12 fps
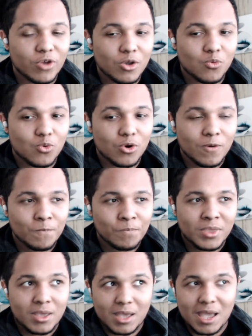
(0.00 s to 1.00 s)
War?
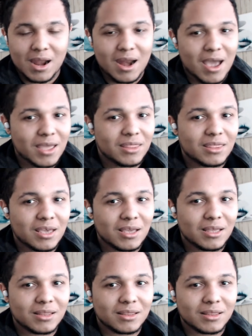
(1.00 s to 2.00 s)
And I think
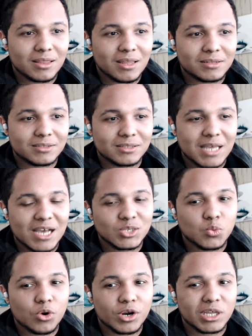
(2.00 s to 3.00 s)
that's
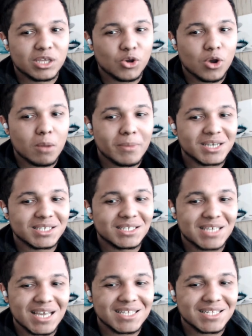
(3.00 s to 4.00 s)
where Gilgamesh
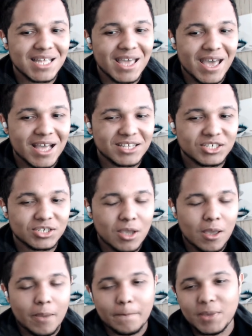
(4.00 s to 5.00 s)
takes the edge,
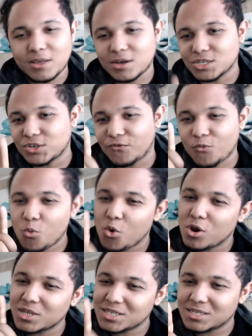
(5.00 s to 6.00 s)
because of
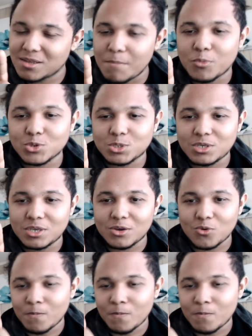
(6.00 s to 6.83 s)
one simple skill,